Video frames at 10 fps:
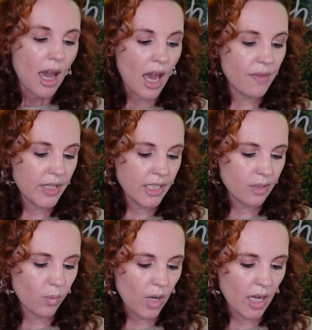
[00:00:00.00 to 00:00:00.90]
And
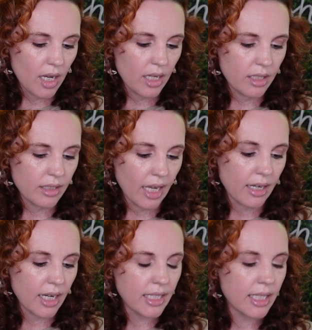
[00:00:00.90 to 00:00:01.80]
this was,
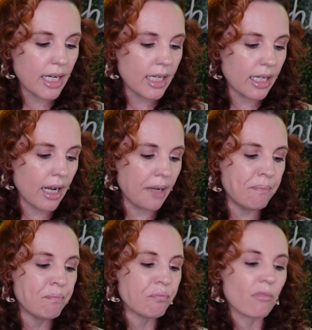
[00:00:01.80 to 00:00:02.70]
yeah,
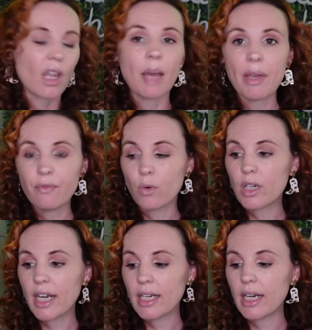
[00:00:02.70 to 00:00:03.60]
19.99 I paid
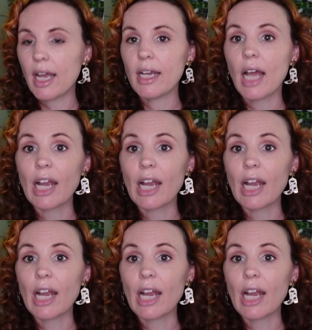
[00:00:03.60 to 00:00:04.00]
$4.99.